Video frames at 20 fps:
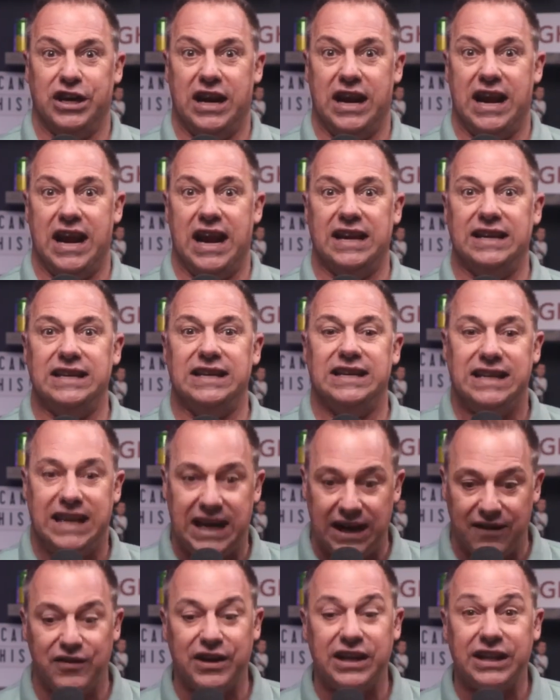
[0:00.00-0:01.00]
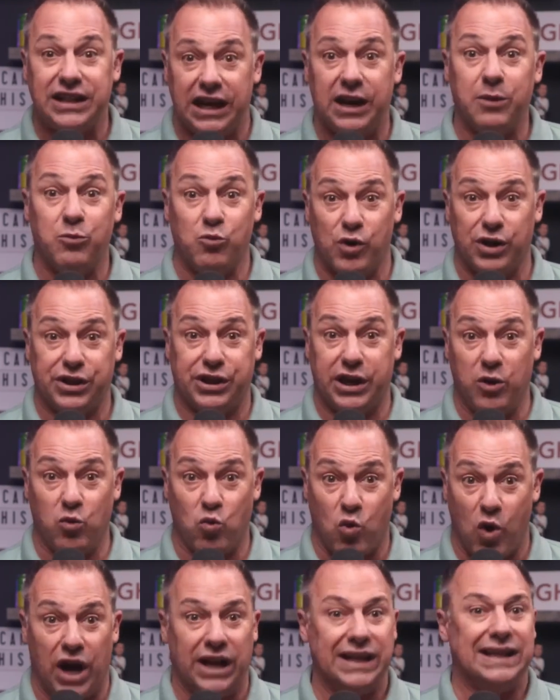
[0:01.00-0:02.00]
and giving them what they
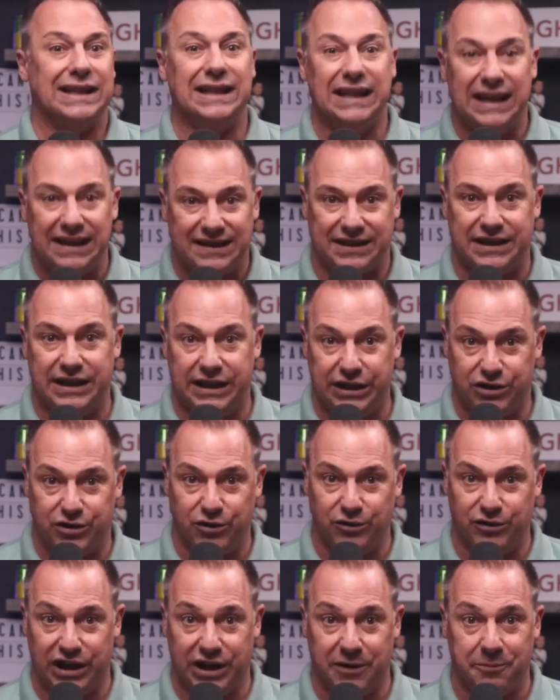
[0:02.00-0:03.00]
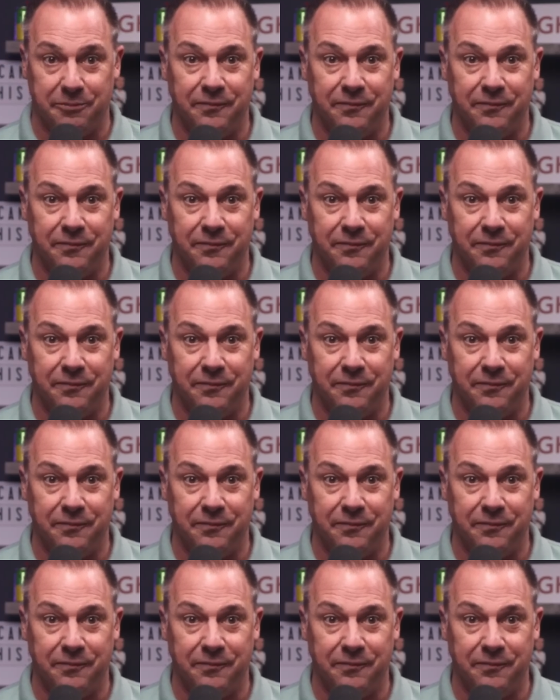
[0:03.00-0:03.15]
want, listening to them.